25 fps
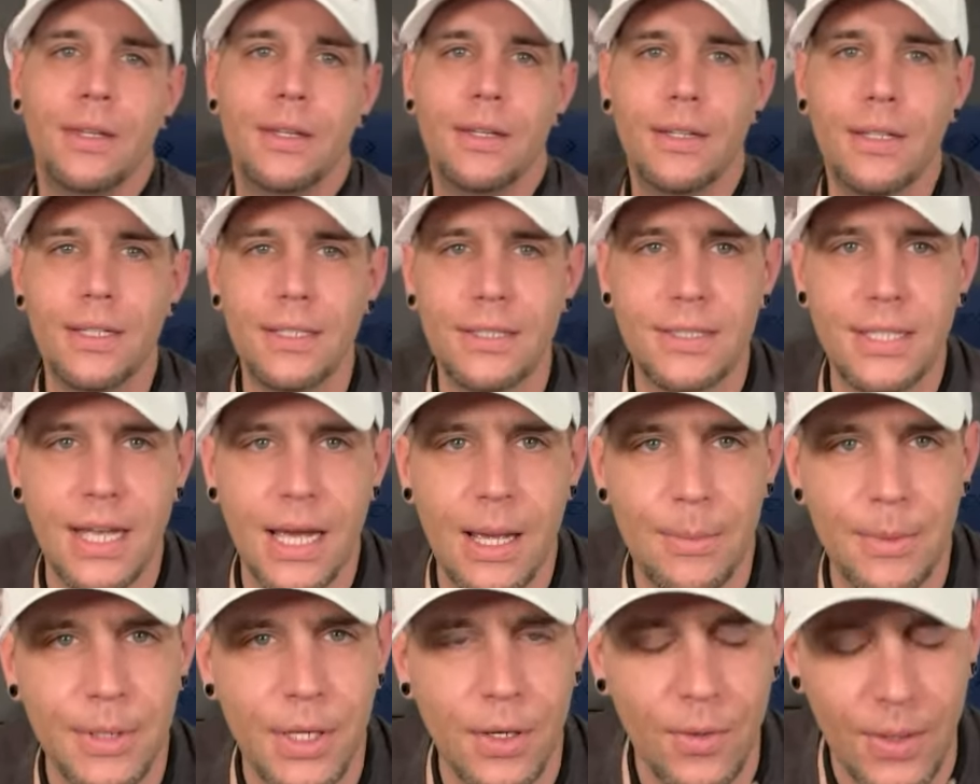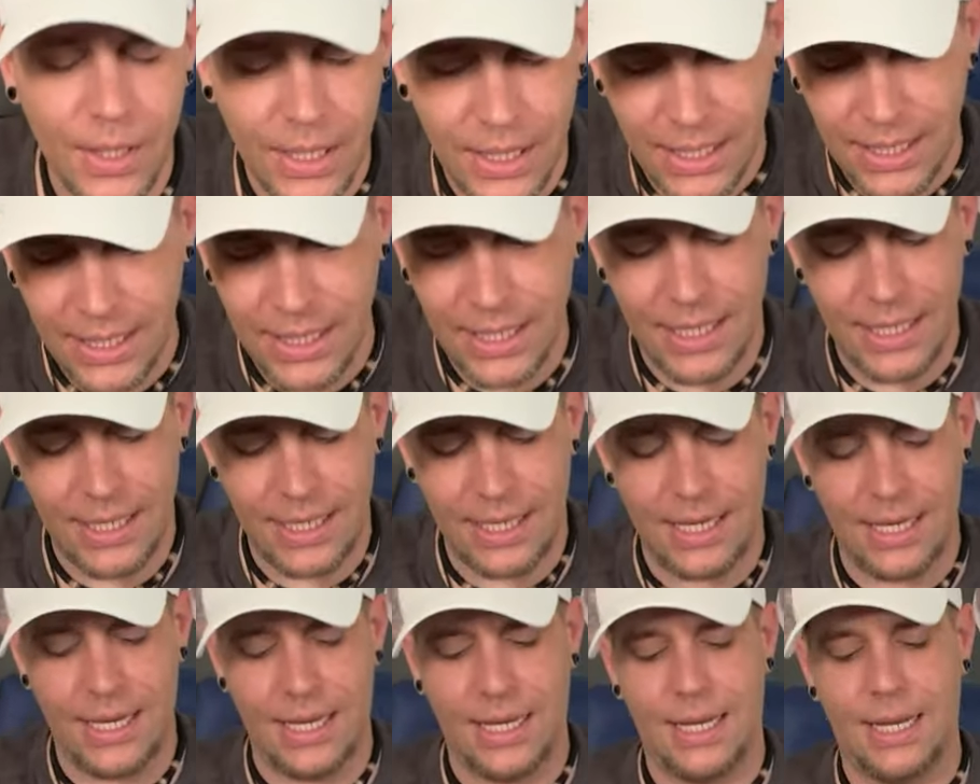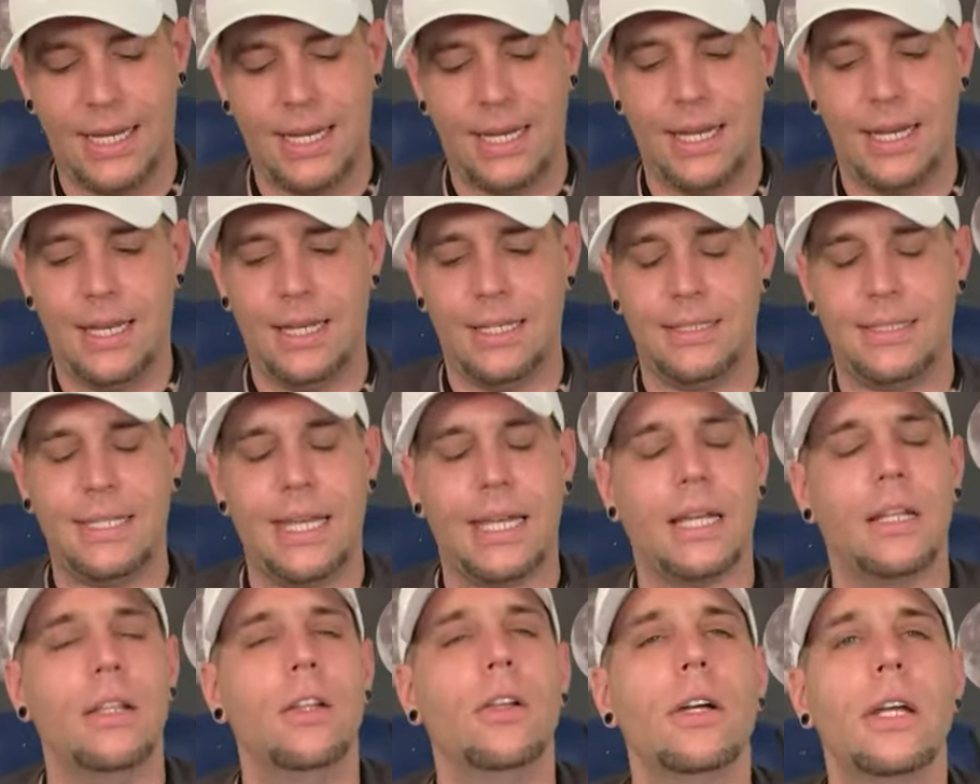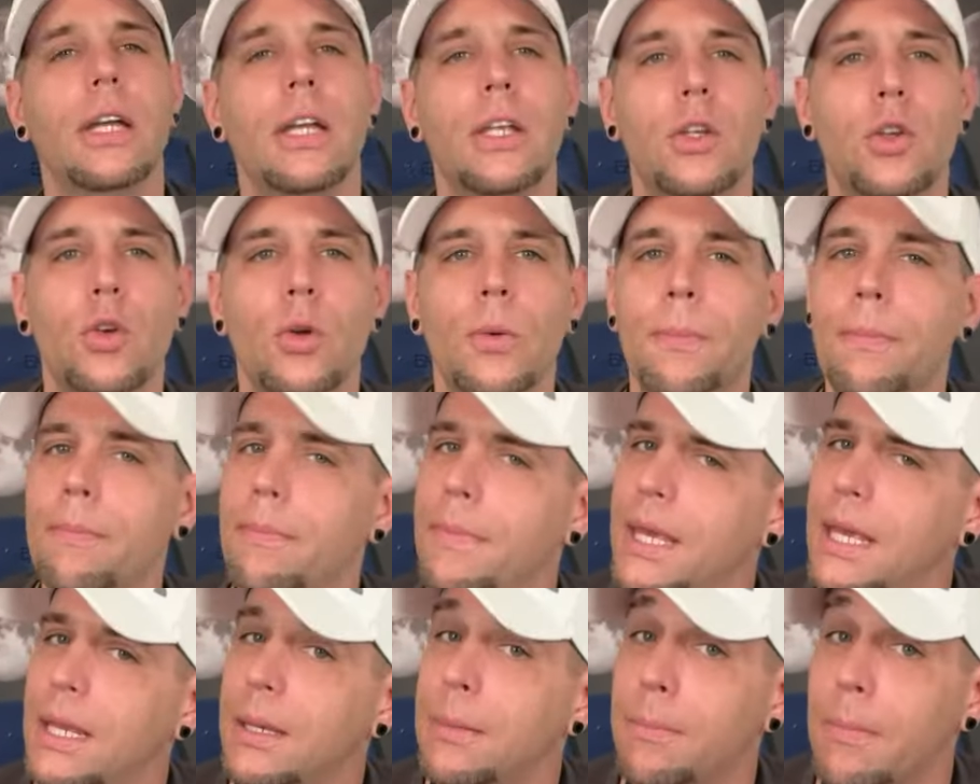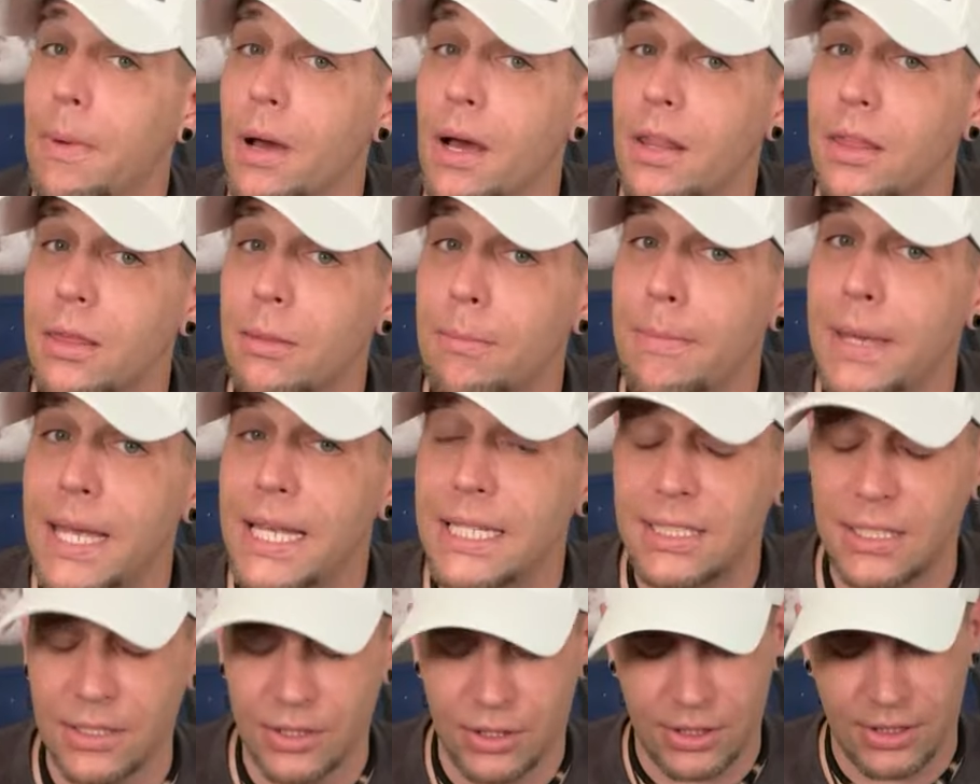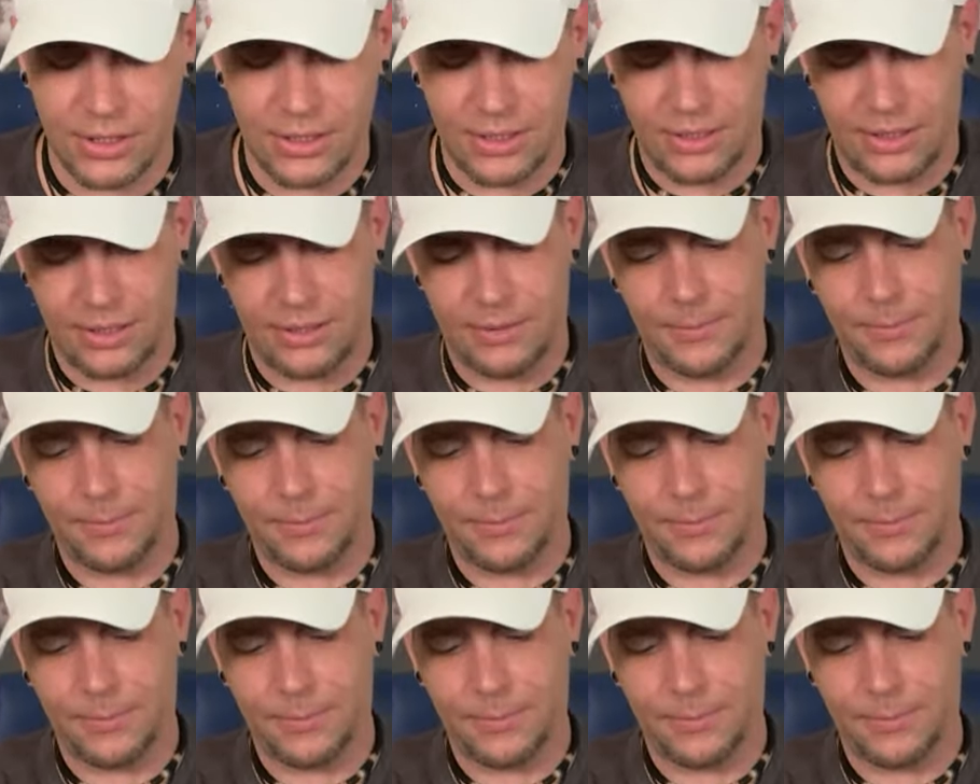It's time to go ahead and take a look at your mid-month messages